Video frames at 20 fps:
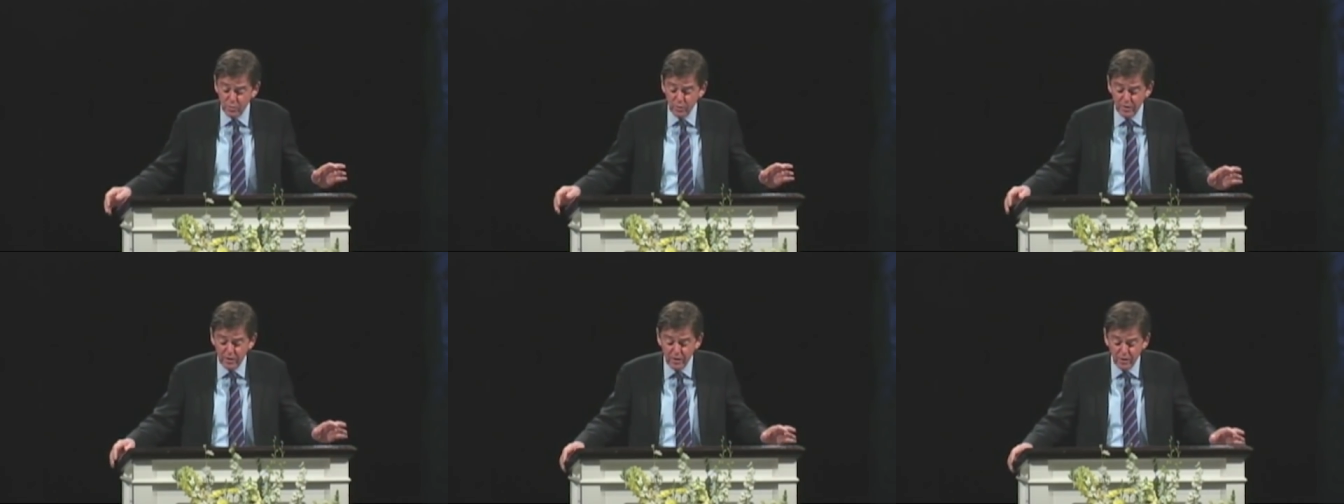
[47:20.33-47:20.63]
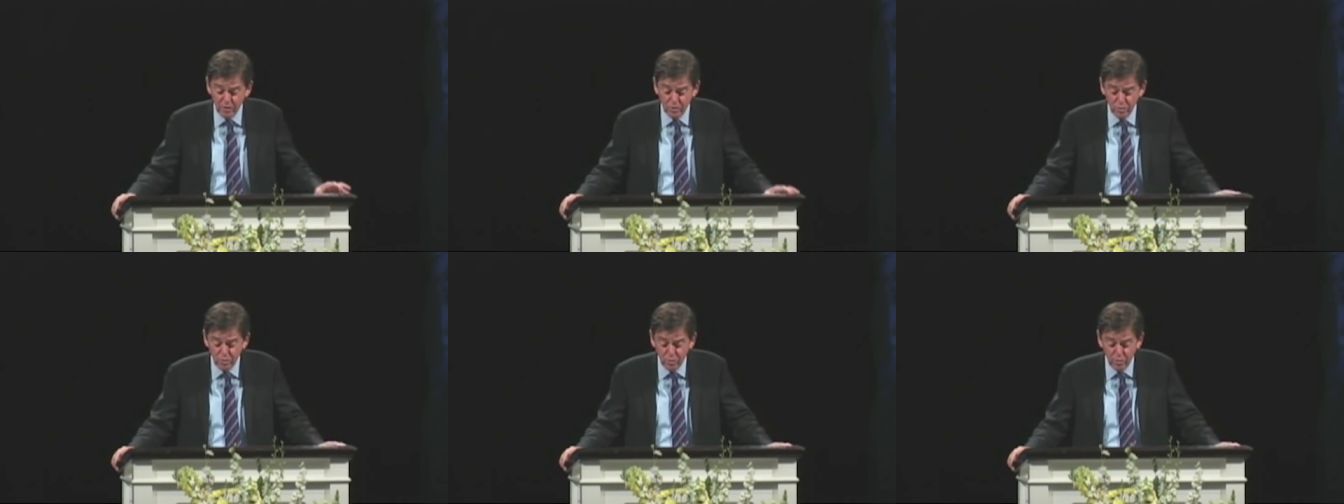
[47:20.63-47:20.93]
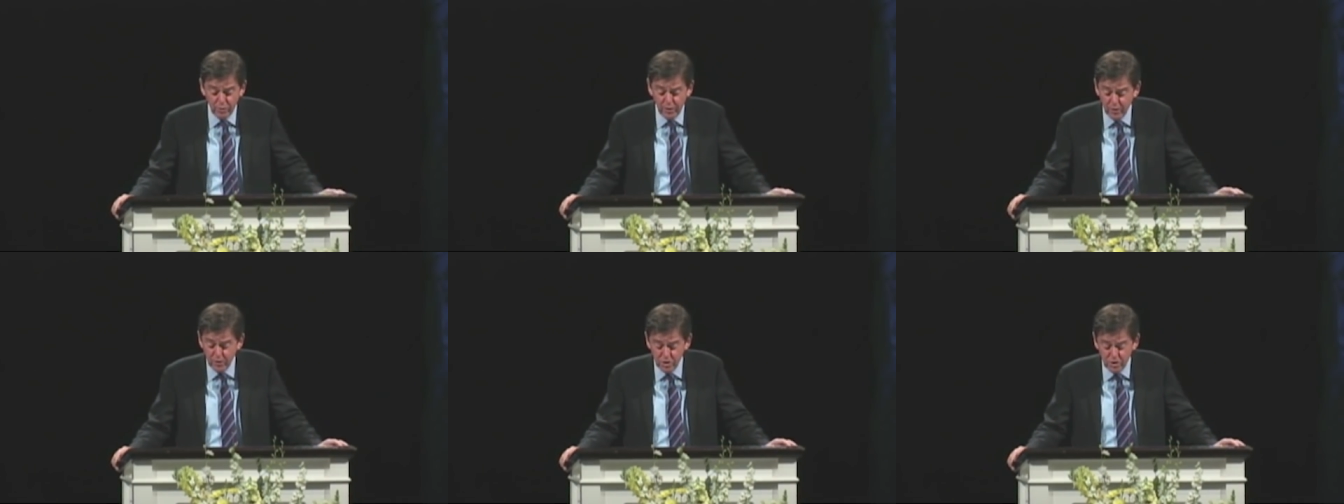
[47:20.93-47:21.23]
when they are
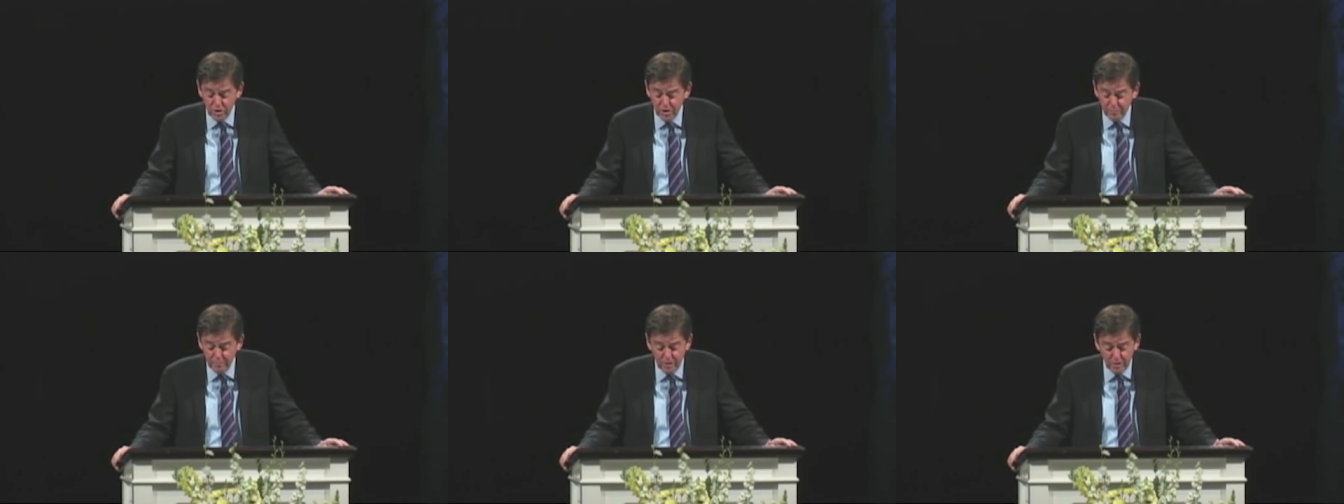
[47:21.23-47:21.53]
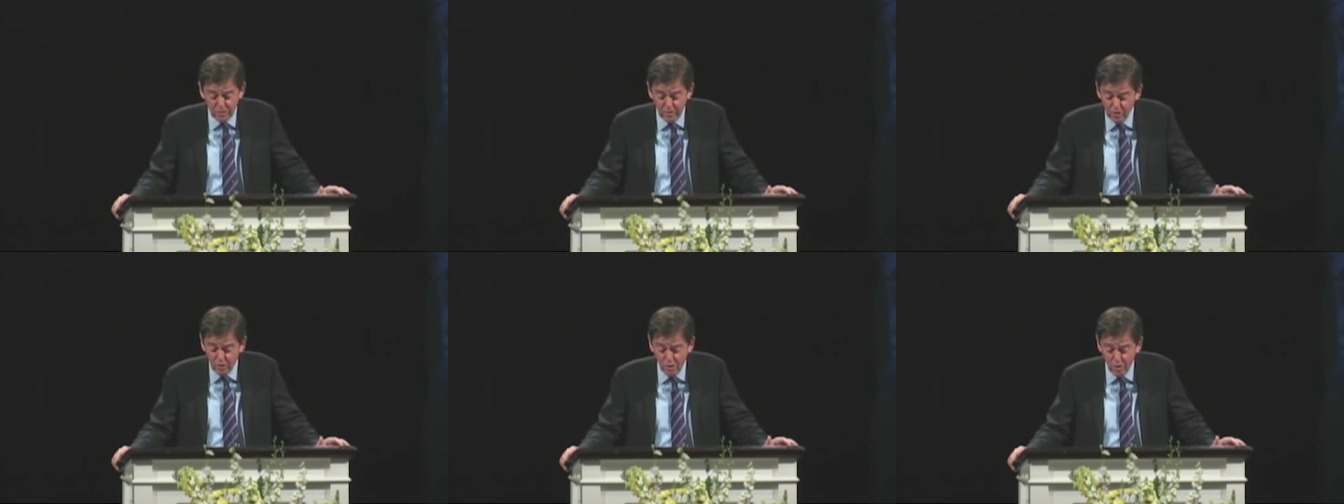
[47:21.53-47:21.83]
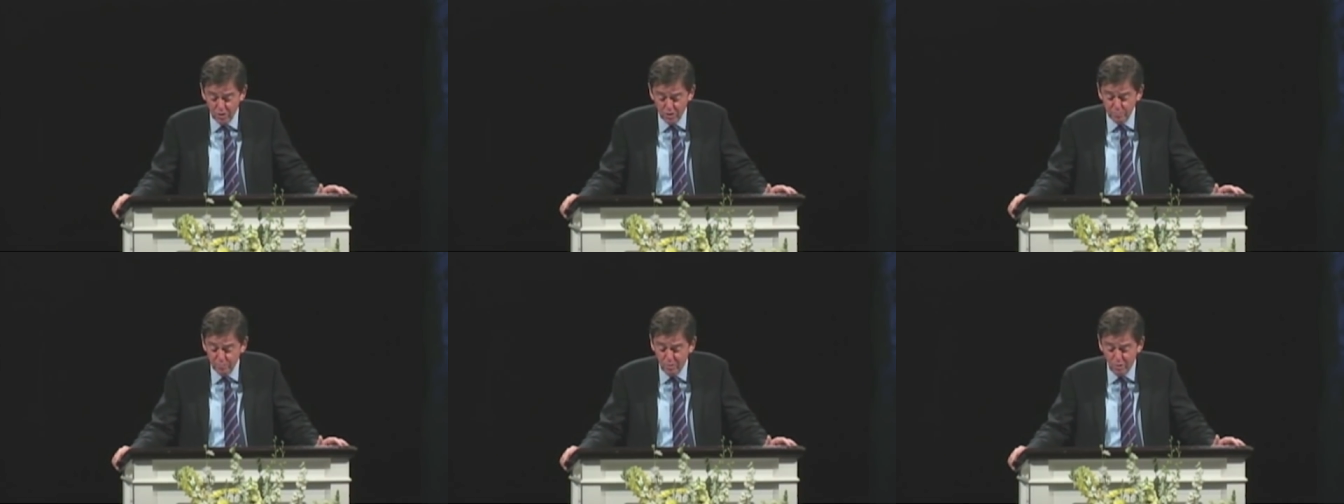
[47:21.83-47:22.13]
told they are subject to
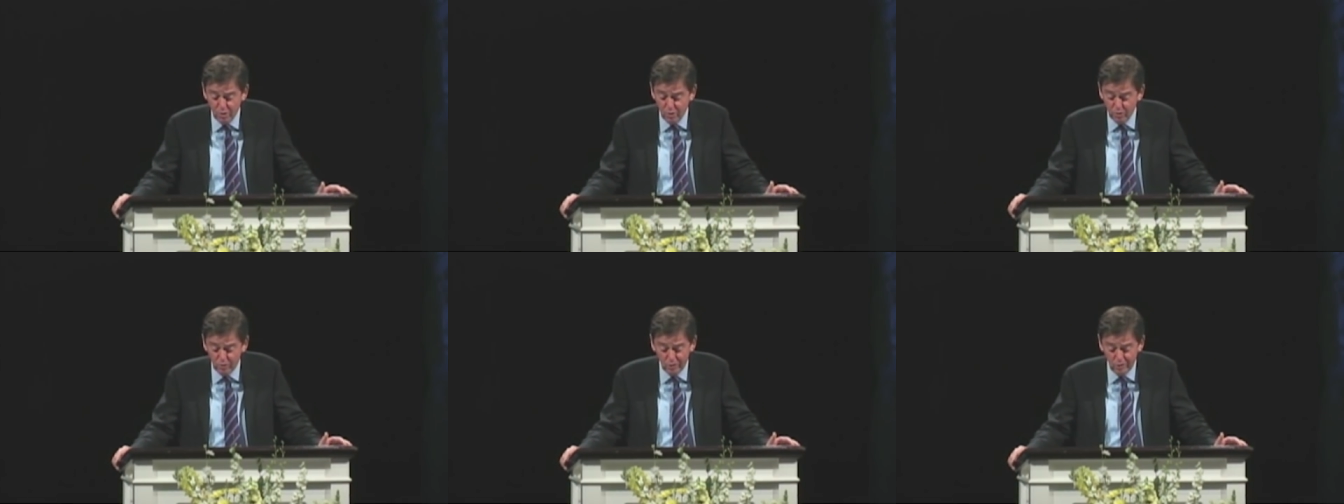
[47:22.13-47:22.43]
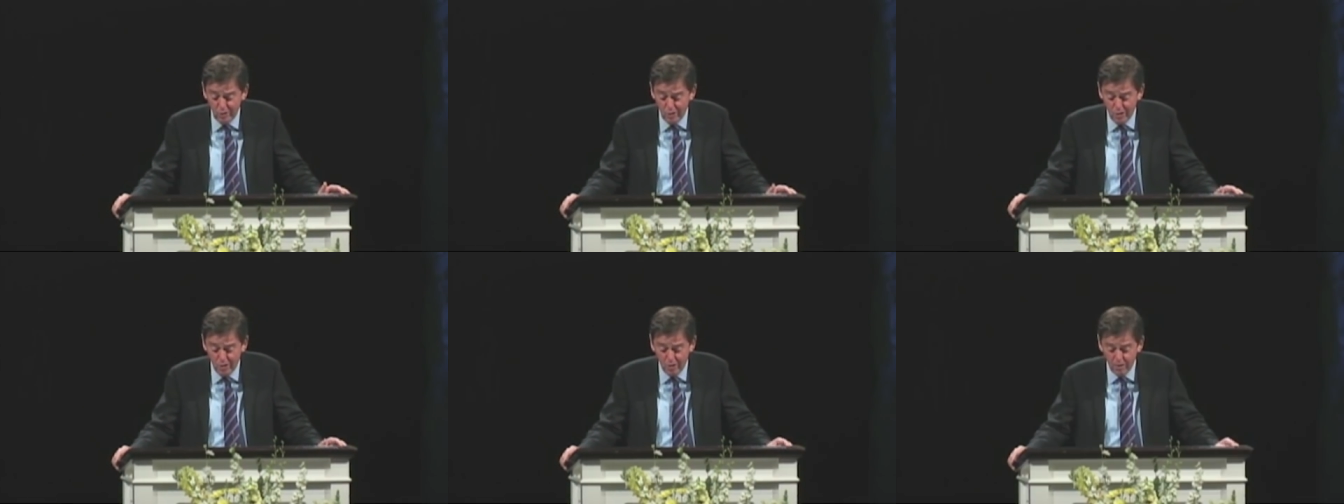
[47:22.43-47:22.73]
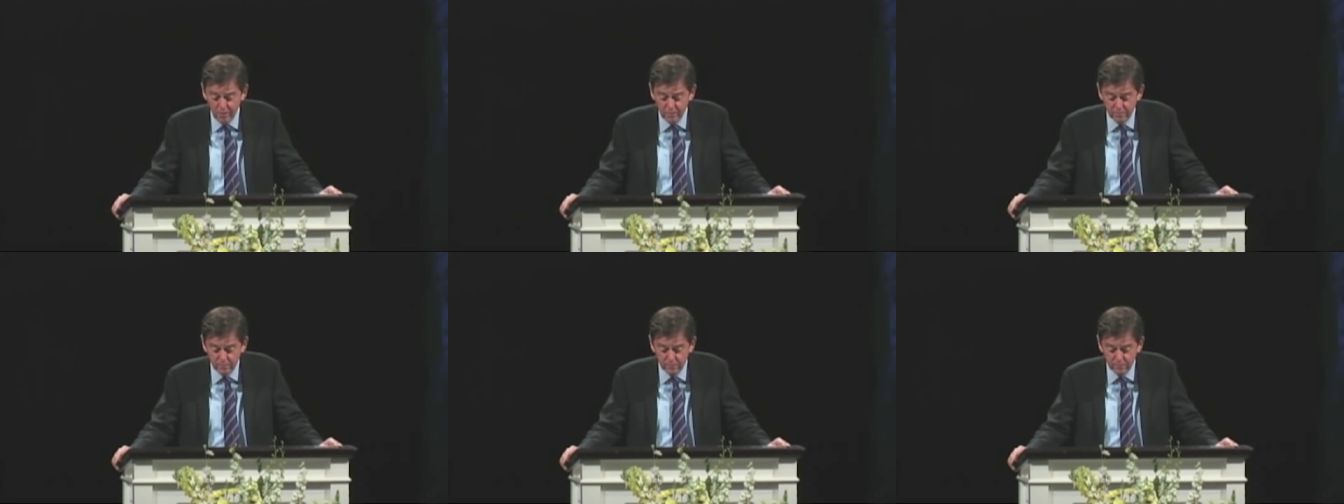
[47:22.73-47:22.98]
God's moral law.